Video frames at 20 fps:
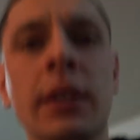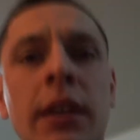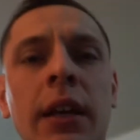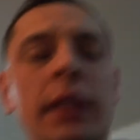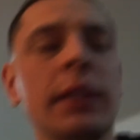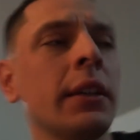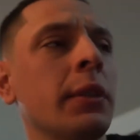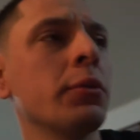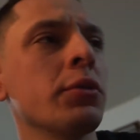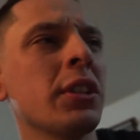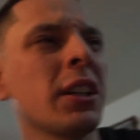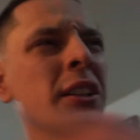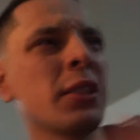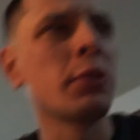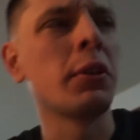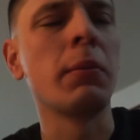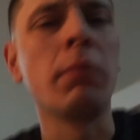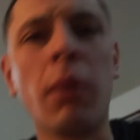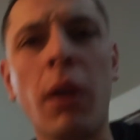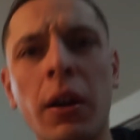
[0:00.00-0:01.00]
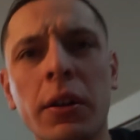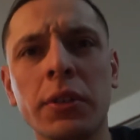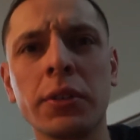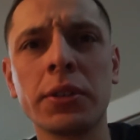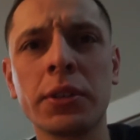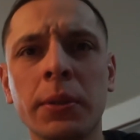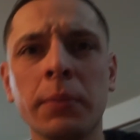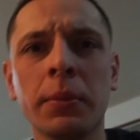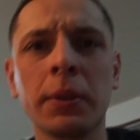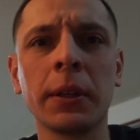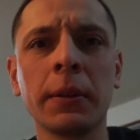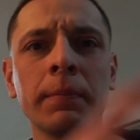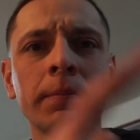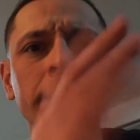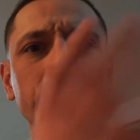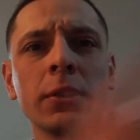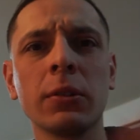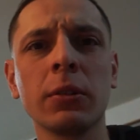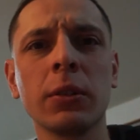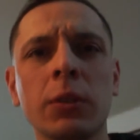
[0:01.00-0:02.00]
I think it was like $3 or something,
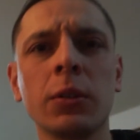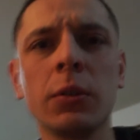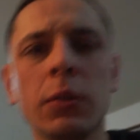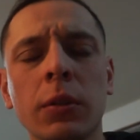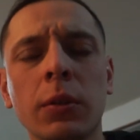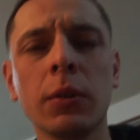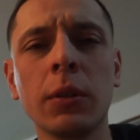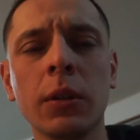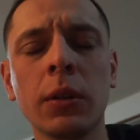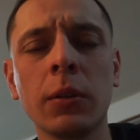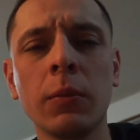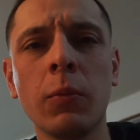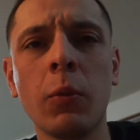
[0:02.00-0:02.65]
so a little